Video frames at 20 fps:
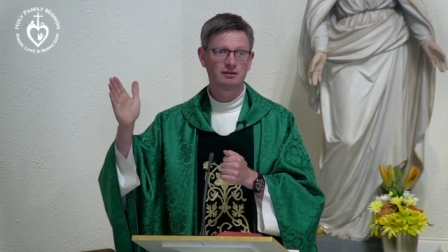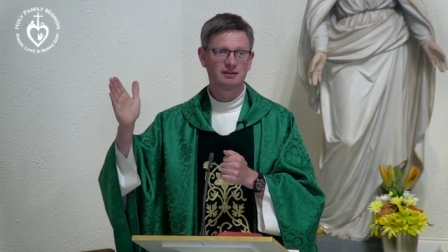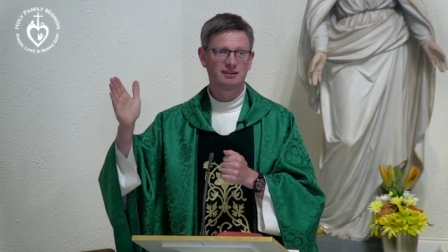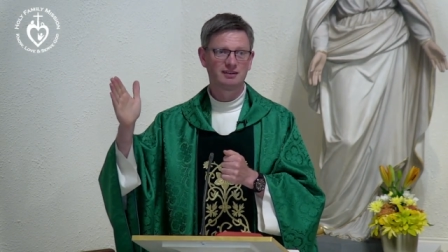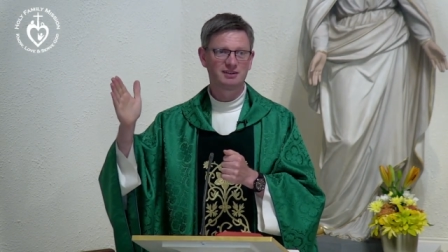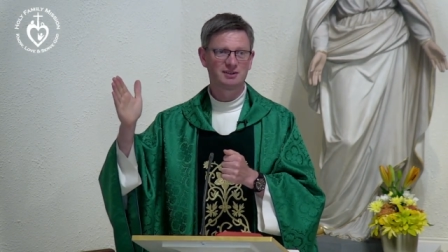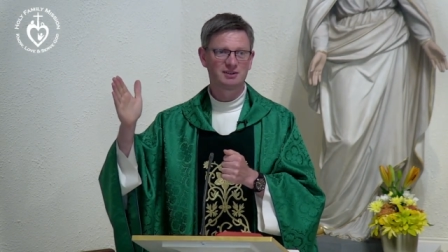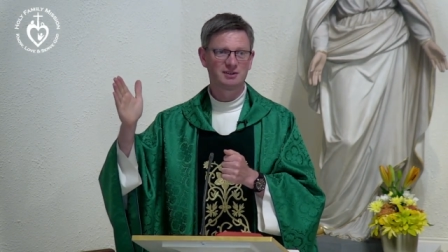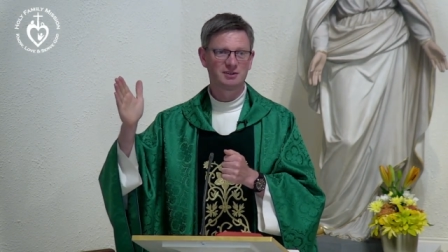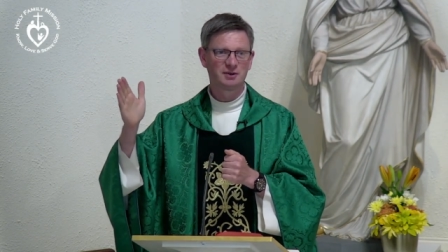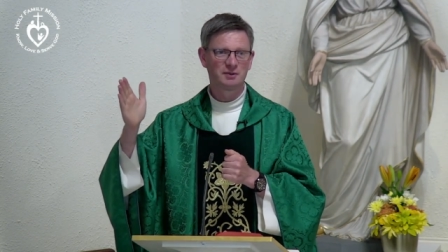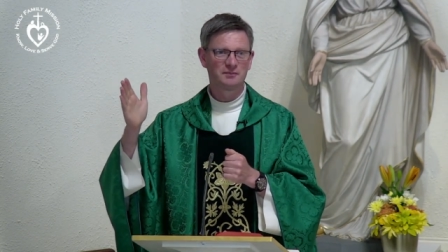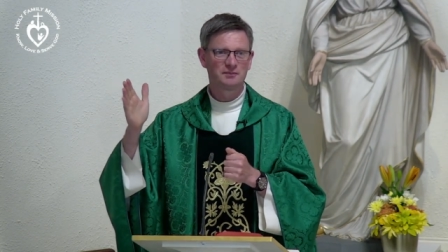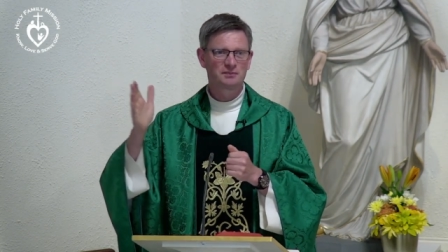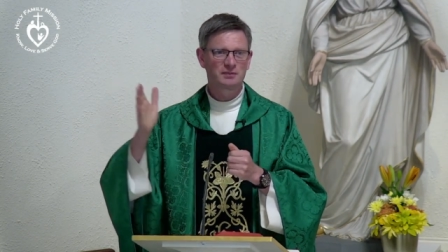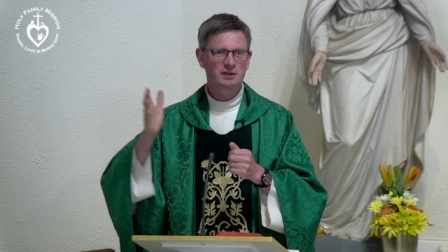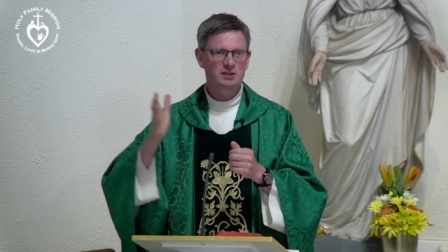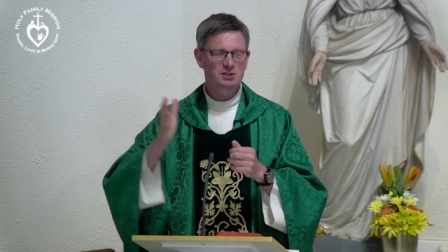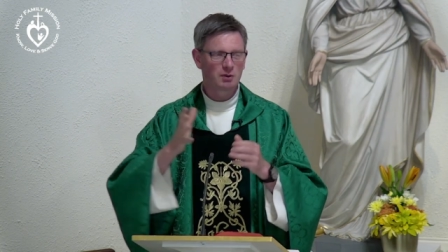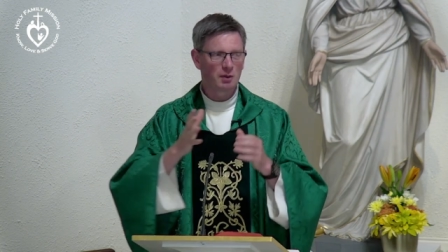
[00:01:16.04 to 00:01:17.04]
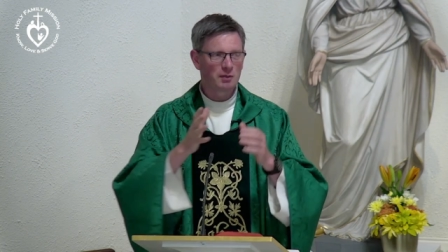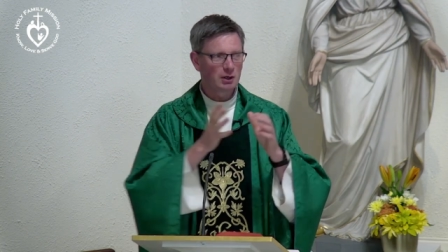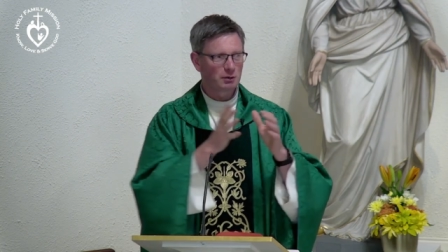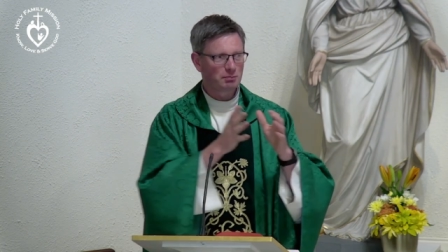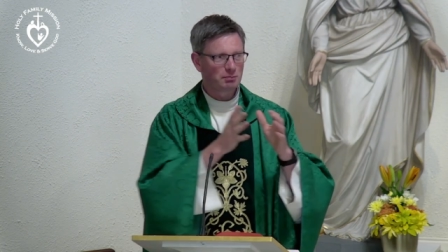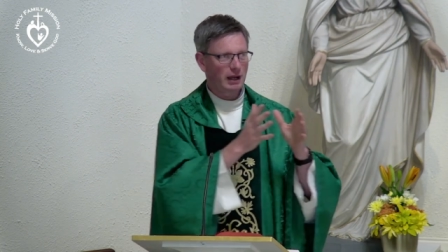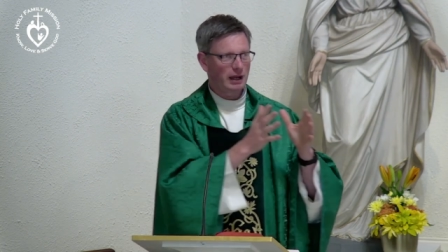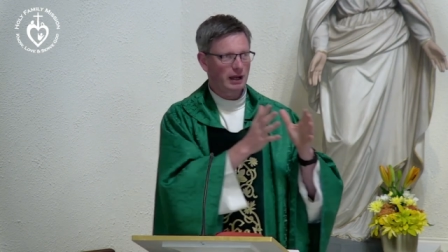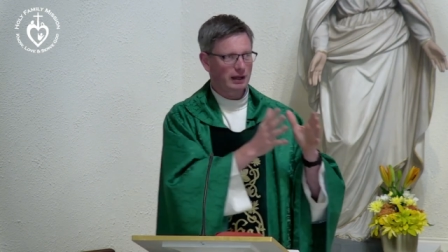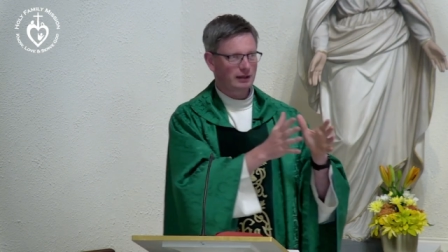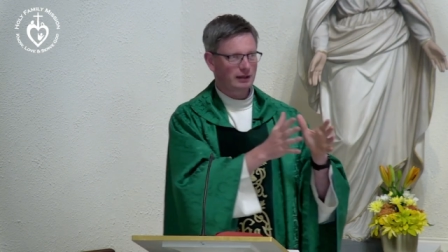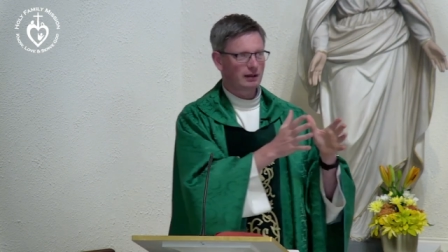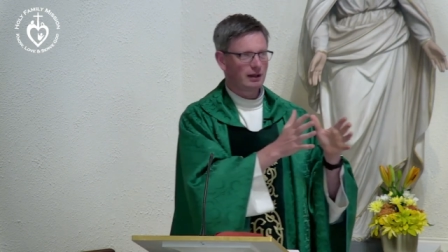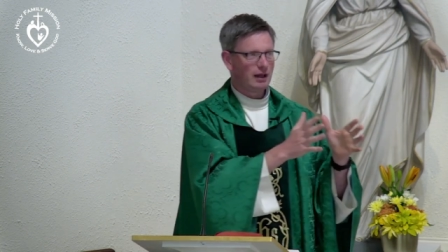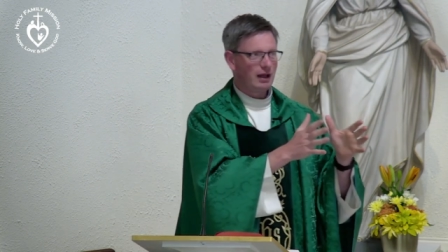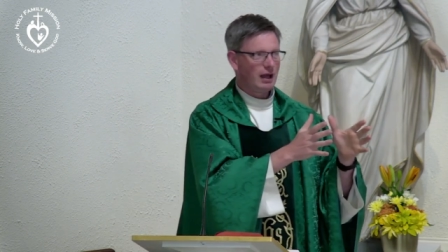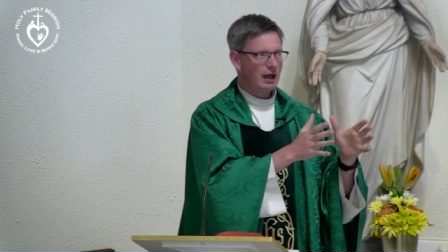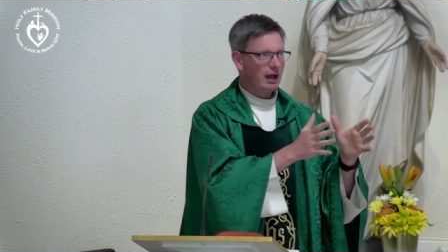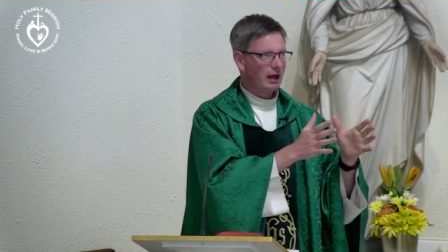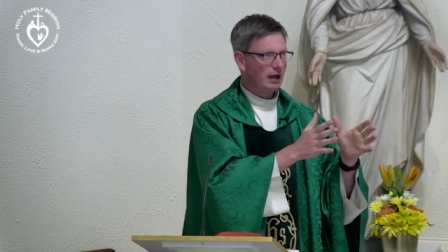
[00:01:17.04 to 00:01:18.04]
You know, so when we look back
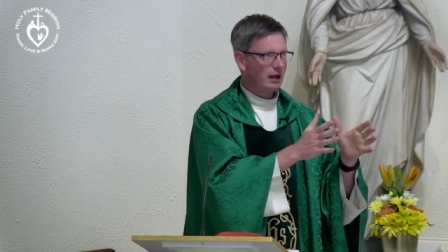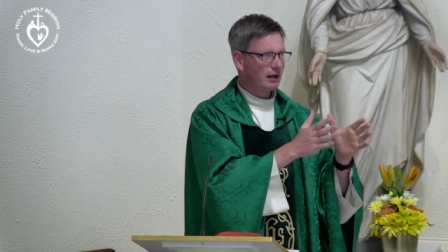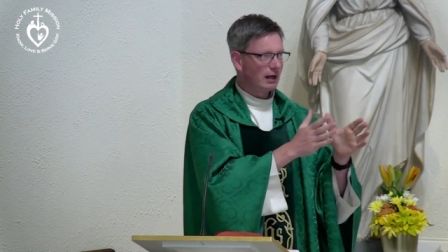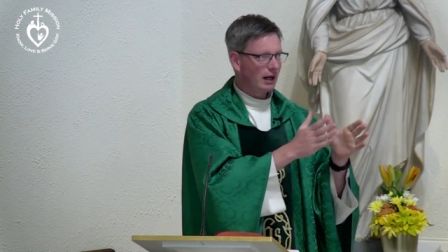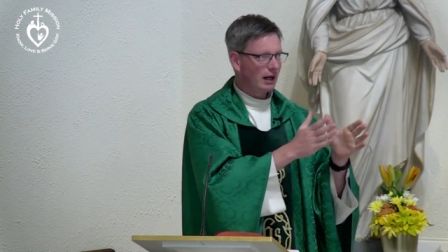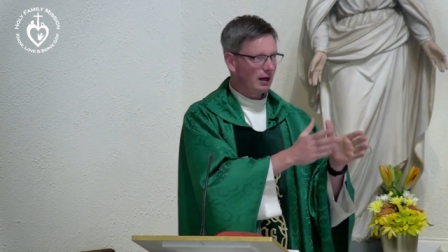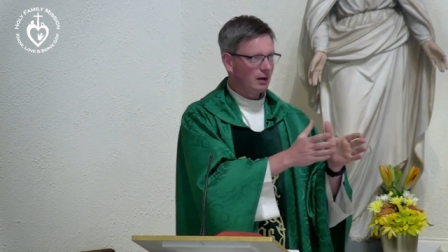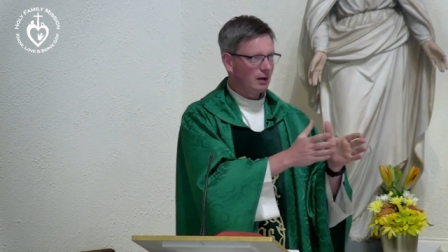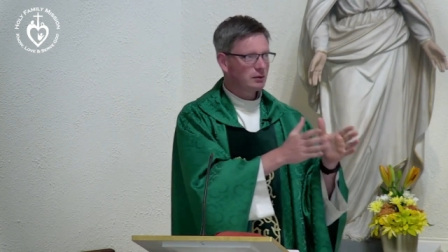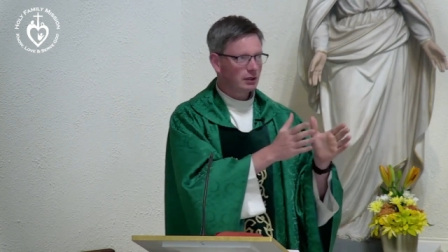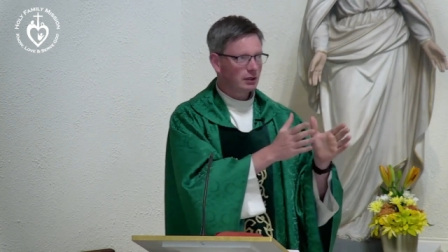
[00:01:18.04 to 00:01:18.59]
at how the